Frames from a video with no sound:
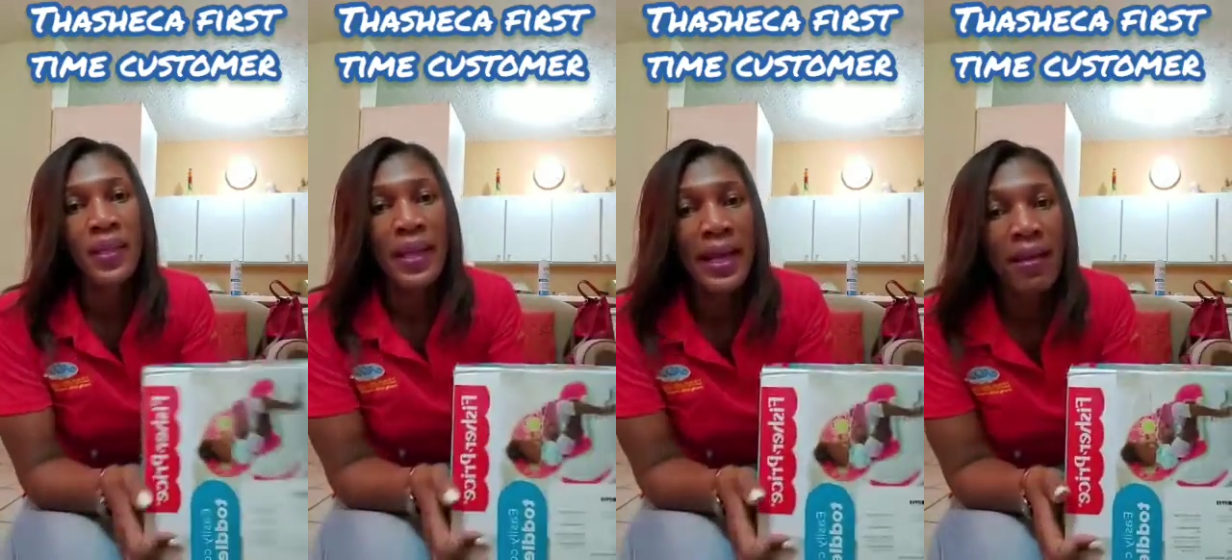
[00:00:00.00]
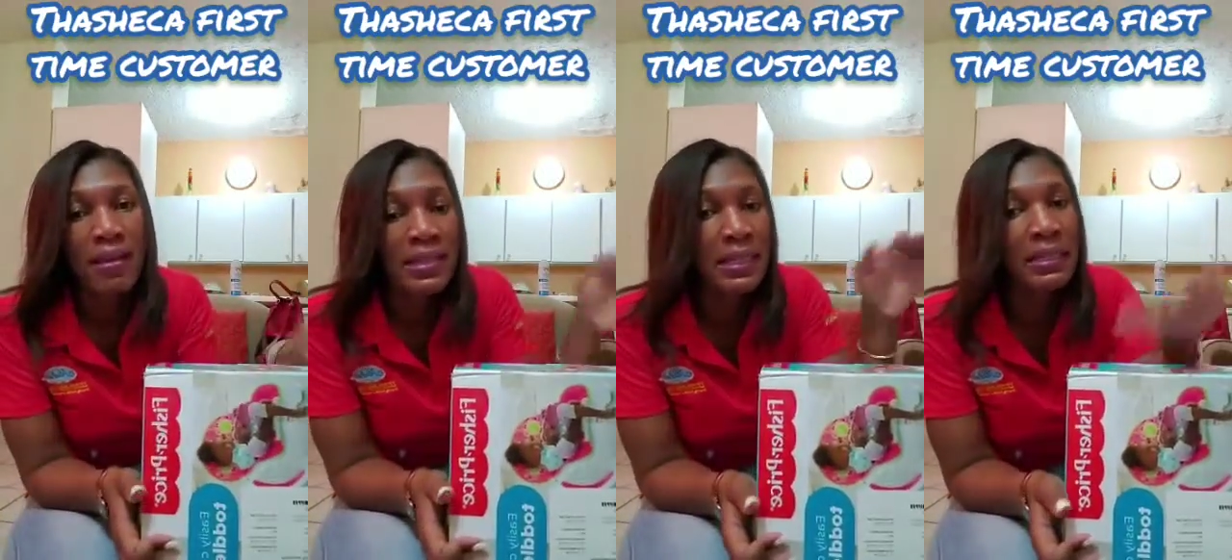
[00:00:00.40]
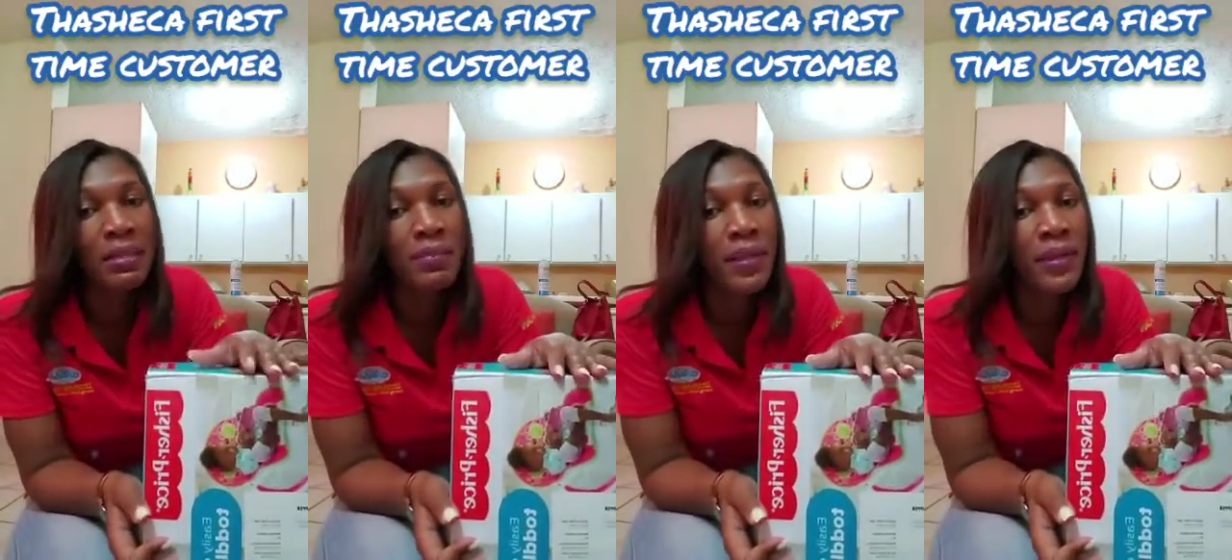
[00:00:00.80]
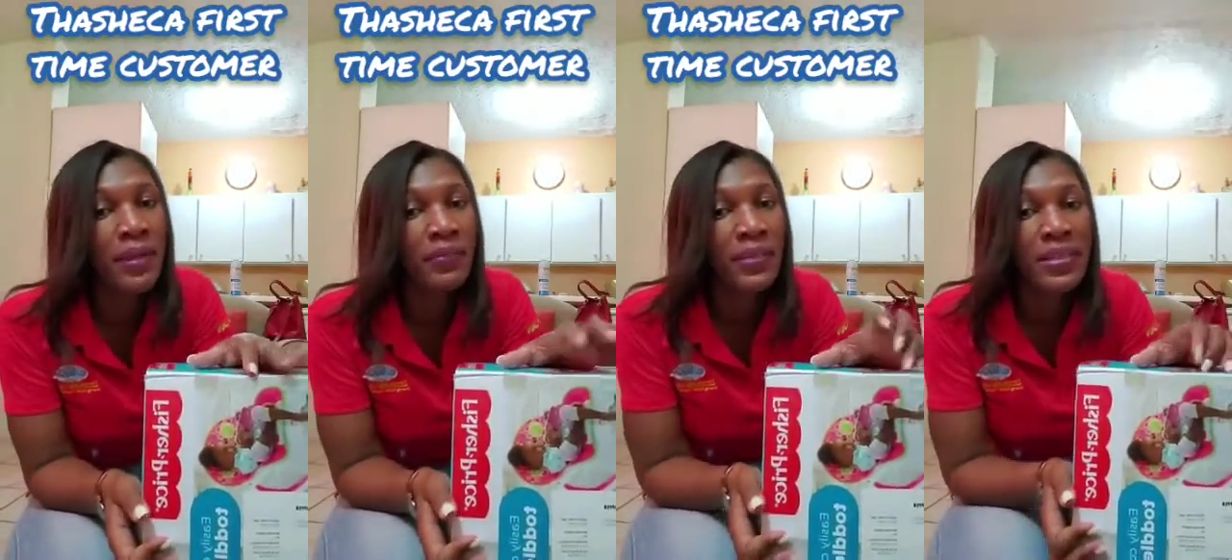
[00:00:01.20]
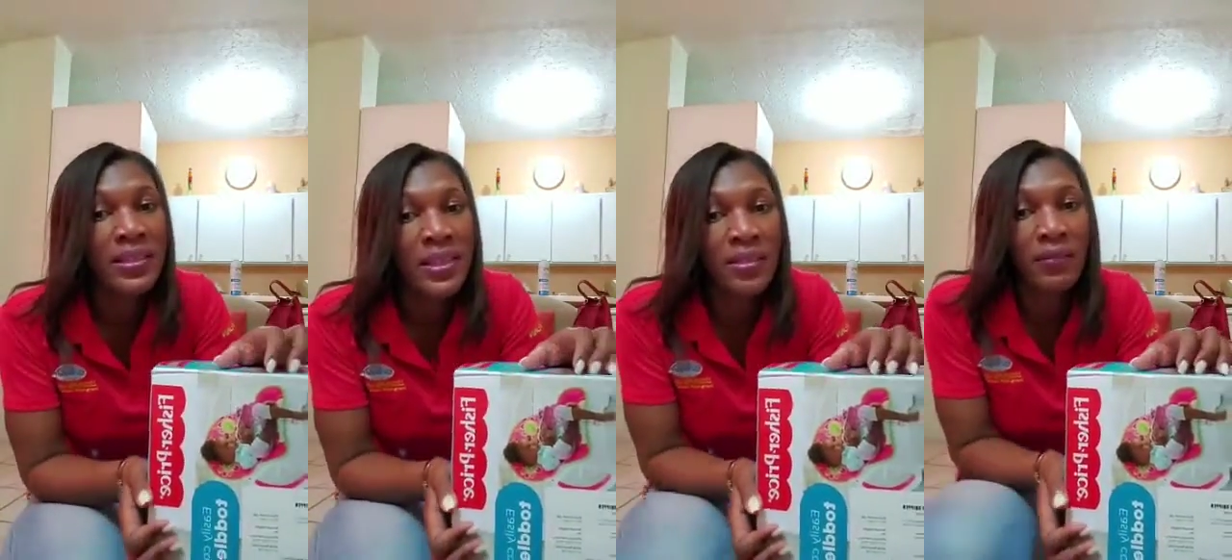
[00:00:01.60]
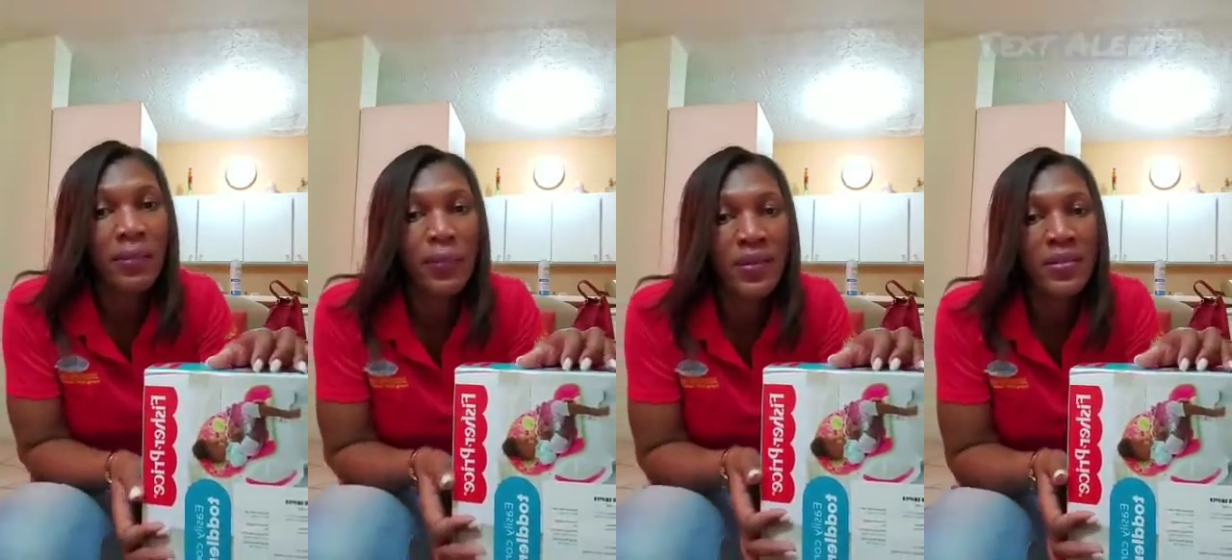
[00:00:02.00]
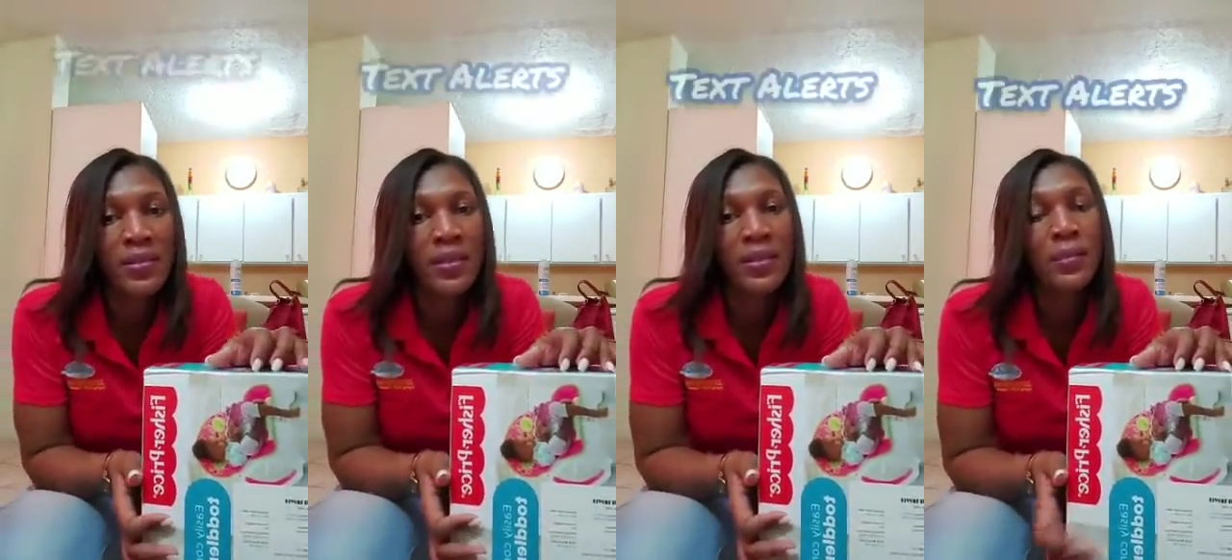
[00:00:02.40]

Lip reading: I got an email every stage of the process,